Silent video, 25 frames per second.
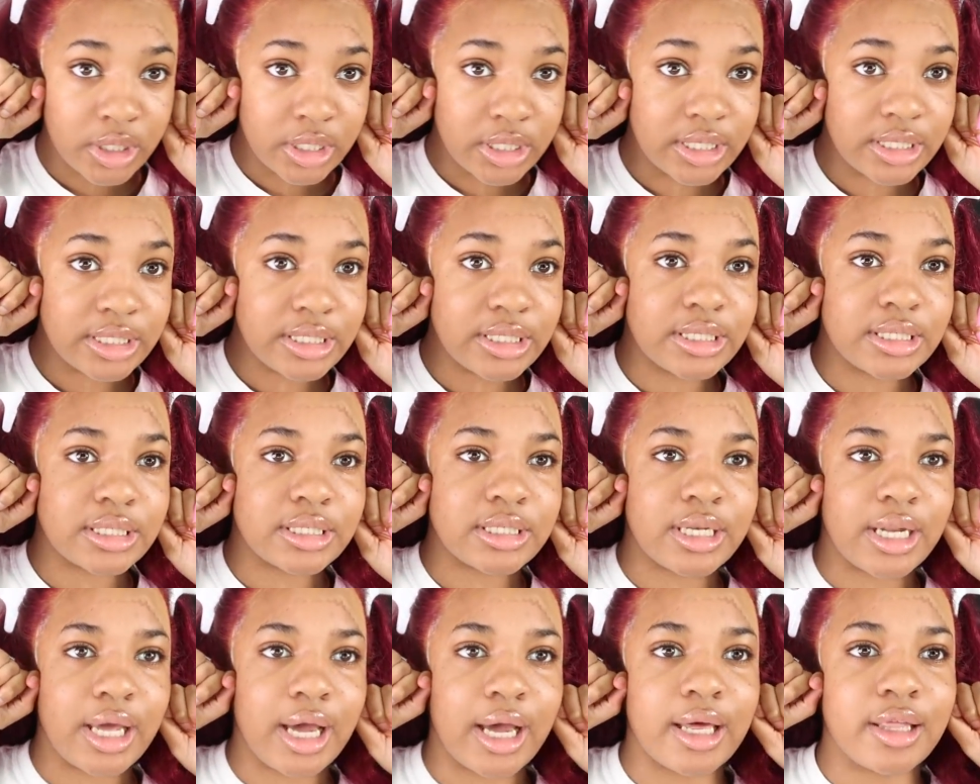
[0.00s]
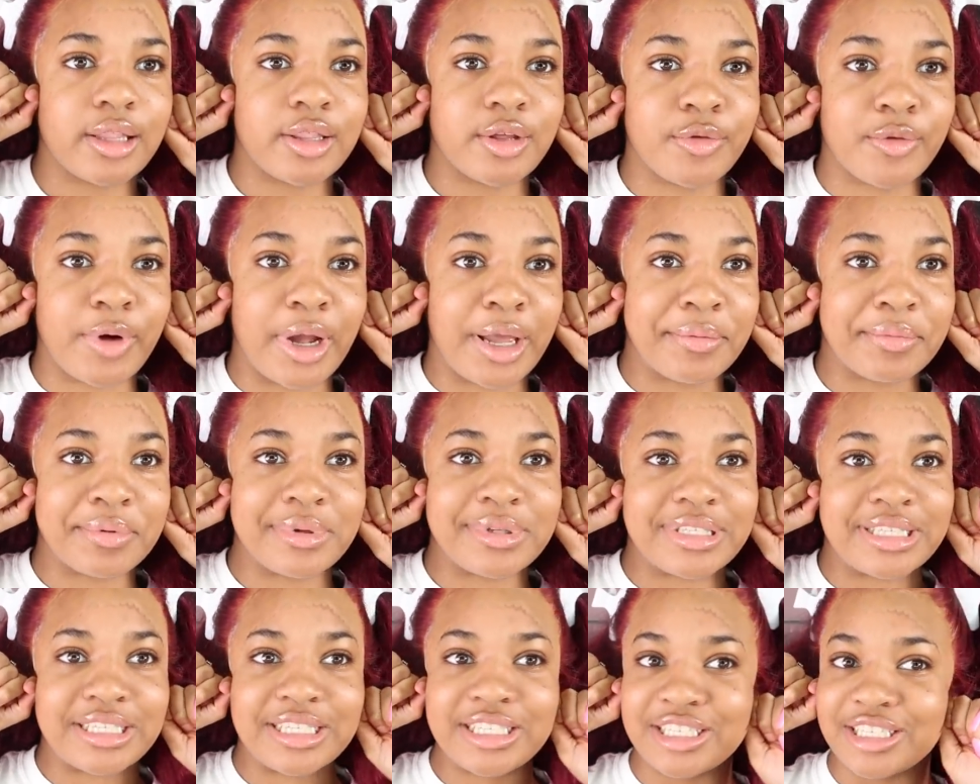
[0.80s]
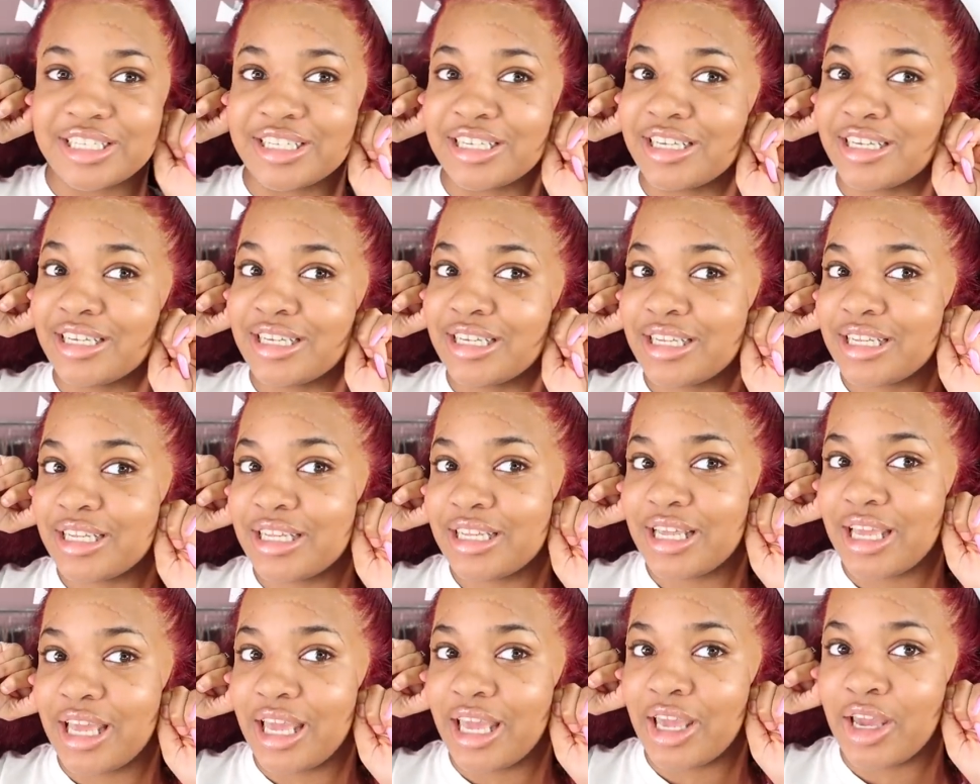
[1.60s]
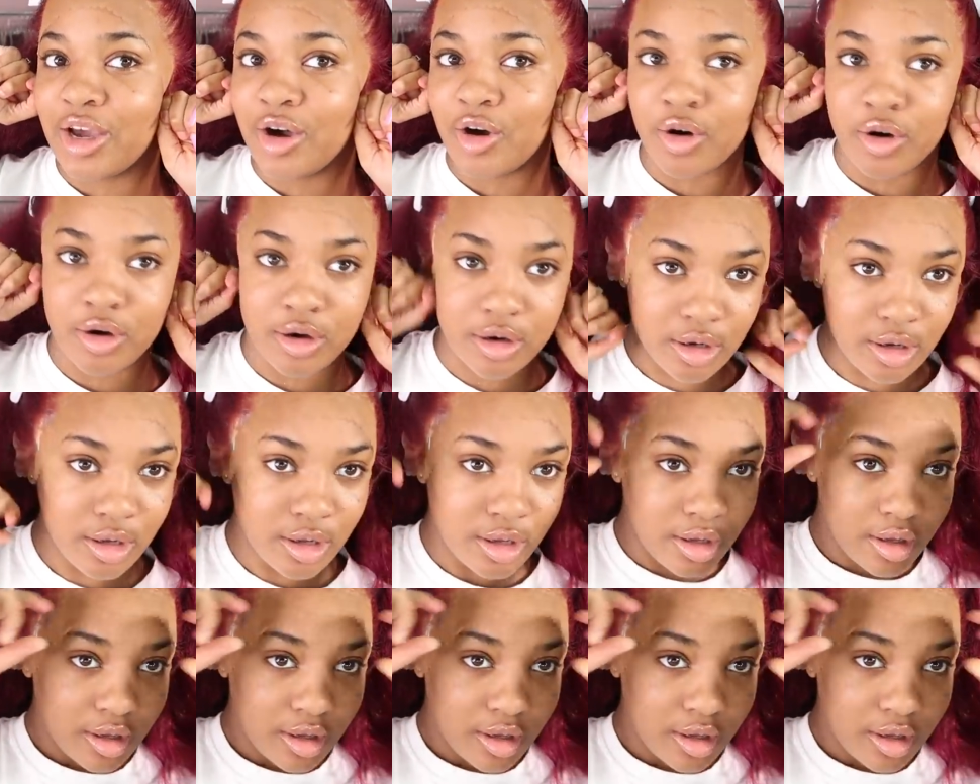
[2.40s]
This is not the right positioning at all.